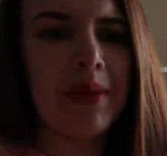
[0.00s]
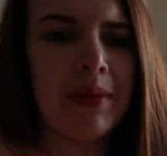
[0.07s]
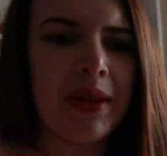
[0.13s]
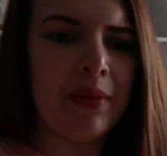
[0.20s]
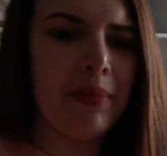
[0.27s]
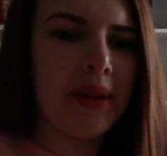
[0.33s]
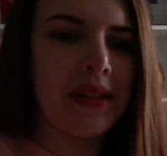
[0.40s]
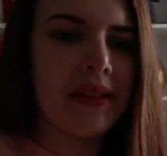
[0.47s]

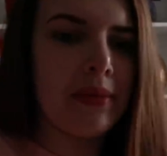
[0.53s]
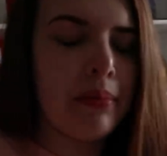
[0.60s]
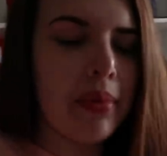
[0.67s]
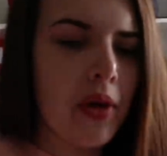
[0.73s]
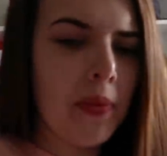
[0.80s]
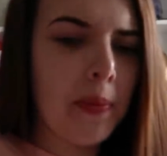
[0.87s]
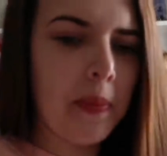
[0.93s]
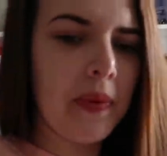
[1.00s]
little bits and
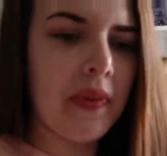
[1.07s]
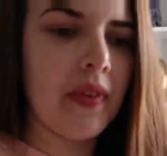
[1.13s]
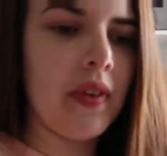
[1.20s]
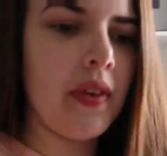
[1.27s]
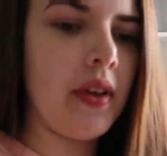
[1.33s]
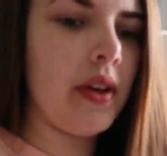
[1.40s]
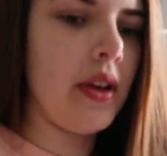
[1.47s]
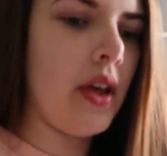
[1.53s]

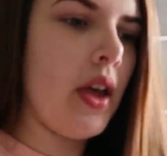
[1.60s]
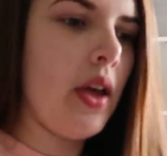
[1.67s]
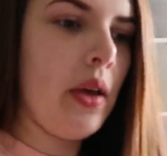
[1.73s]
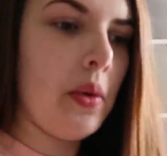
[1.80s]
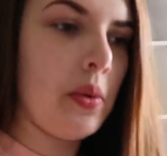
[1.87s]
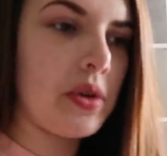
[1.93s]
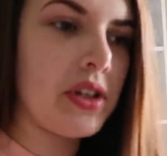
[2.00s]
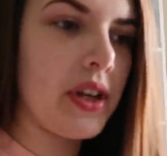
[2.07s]
bobs,
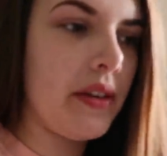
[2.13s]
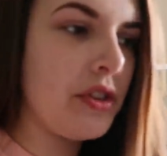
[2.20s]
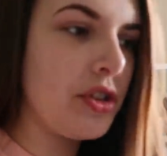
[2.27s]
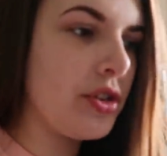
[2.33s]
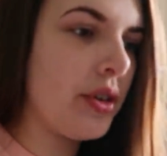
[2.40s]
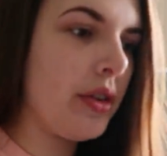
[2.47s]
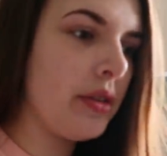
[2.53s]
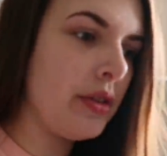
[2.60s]
which I haven't
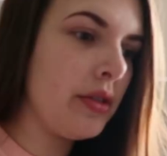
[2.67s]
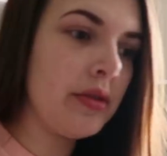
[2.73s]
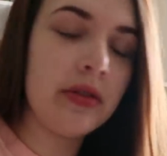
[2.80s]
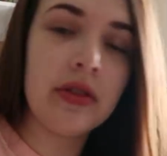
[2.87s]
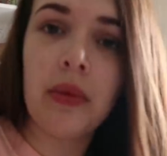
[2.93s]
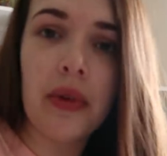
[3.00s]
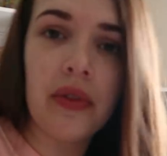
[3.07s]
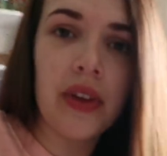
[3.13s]
shown you.
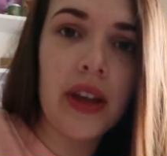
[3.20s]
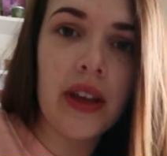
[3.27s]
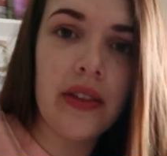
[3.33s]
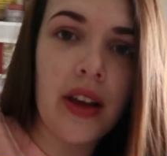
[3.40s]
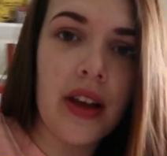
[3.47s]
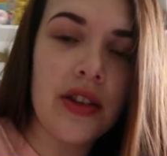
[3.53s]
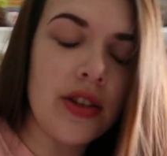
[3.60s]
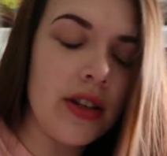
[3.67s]
Some of it is
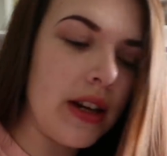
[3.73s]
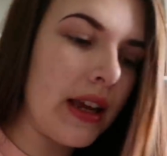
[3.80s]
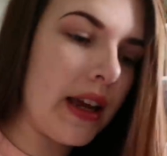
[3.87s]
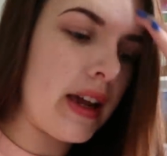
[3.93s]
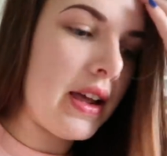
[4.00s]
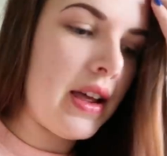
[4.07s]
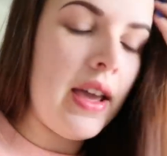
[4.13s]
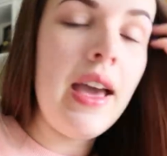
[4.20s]

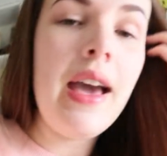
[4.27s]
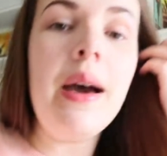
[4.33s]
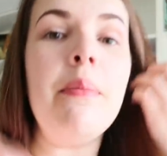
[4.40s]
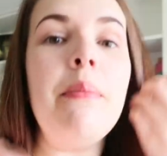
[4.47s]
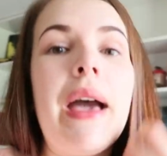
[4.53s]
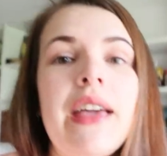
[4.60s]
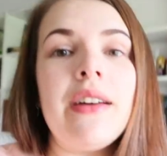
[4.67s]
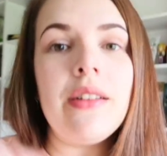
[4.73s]
actually
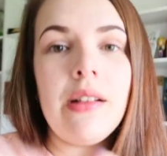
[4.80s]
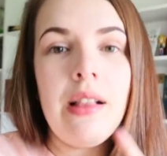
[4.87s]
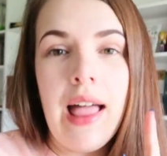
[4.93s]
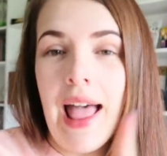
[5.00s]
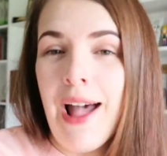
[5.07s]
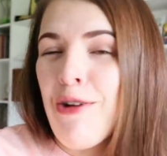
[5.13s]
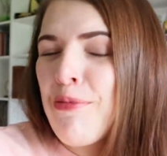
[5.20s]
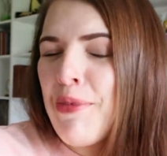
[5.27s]
mail
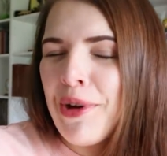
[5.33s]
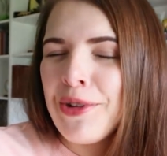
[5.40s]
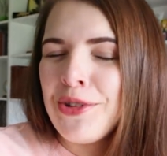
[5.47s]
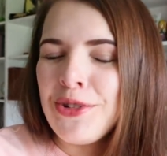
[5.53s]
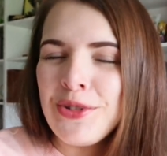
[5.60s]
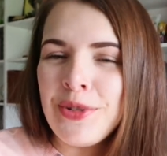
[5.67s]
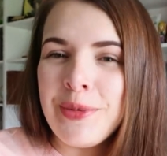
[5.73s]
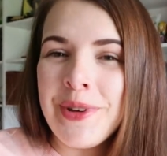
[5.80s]

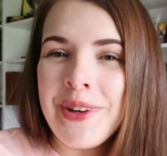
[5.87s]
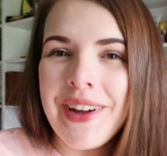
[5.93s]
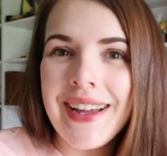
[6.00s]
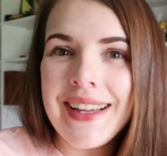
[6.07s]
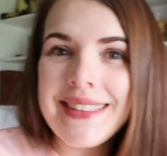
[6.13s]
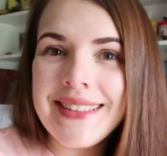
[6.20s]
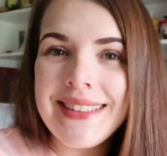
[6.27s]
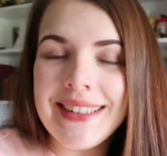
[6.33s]
outpost from you
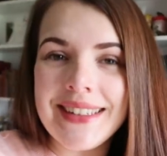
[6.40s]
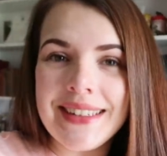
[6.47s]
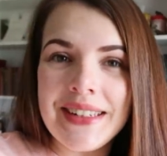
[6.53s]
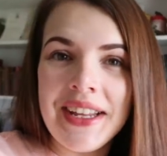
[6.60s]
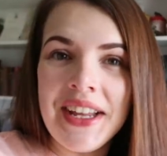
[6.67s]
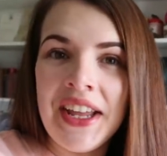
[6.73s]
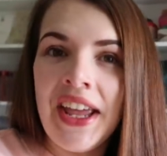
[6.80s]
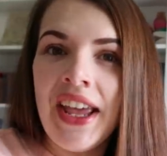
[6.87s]
guys. And
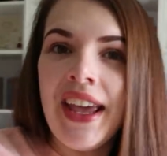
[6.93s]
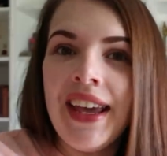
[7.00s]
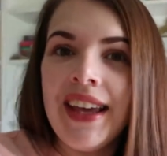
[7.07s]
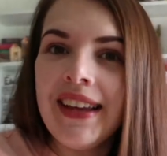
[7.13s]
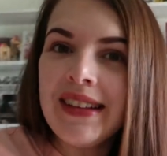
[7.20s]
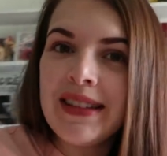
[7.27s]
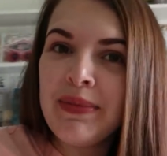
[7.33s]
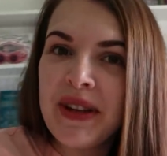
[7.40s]

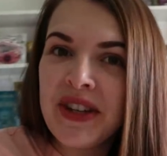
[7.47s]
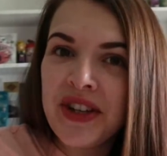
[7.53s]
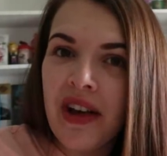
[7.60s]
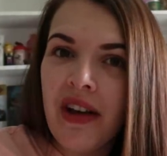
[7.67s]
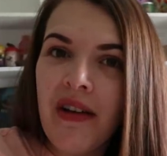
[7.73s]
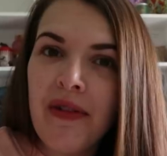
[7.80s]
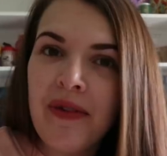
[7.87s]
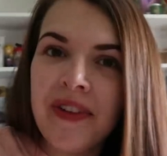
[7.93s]
here's my
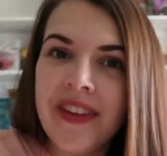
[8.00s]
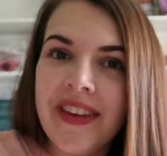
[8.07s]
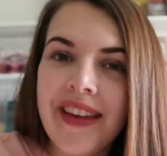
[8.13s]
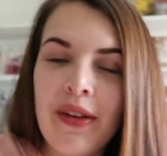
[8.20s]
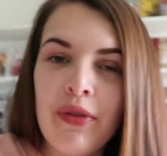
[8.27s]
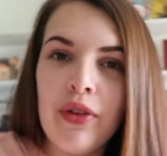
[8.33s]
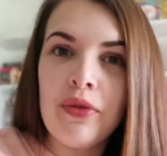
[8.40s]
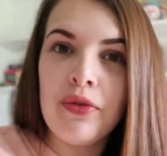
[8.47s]
shelves.
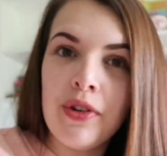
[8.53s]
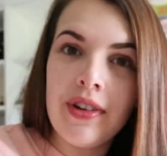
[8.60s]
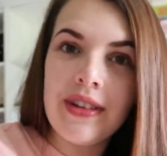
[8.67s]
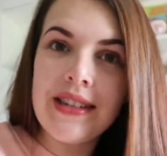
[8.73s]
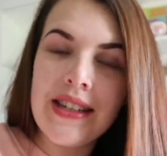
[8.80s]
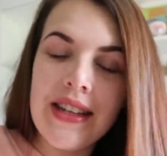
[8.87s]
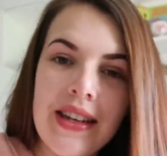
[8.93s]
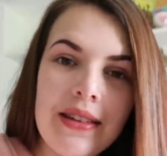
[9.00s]
If you've
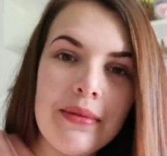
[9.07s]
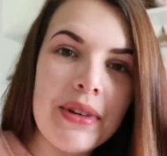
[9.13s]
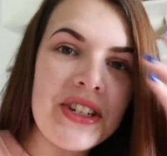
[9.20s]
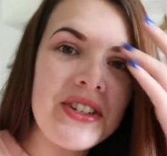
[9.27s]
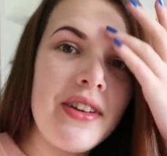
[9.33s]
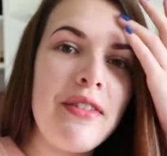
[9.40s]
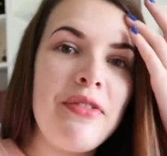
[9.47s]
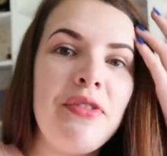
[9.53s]
not seen my
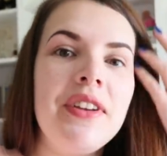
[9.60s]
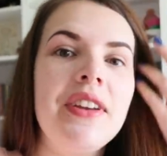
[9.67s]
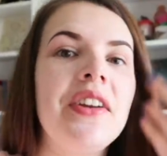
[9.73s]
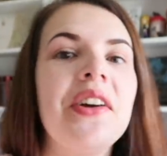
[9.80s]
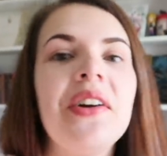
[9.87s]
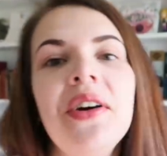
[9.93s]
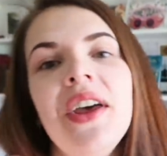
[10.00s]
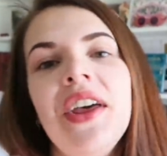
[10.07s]
shelf
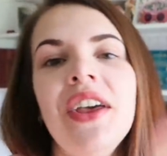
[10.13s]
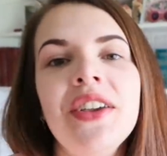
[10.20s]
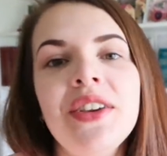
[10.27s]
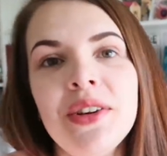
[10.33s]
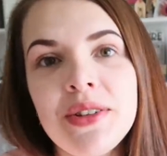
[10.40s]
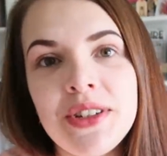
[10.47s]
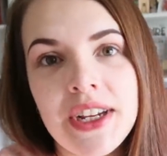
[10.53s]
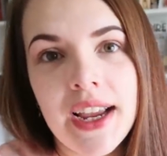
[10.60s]
video,
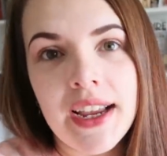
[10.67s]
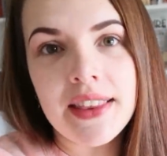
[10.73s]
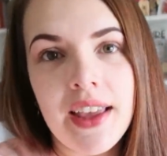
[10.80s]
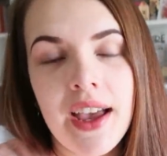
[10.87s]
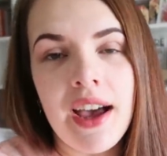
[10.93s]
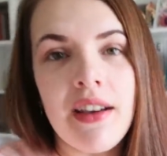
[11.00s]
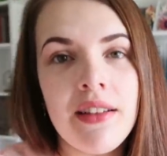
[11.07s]
go check that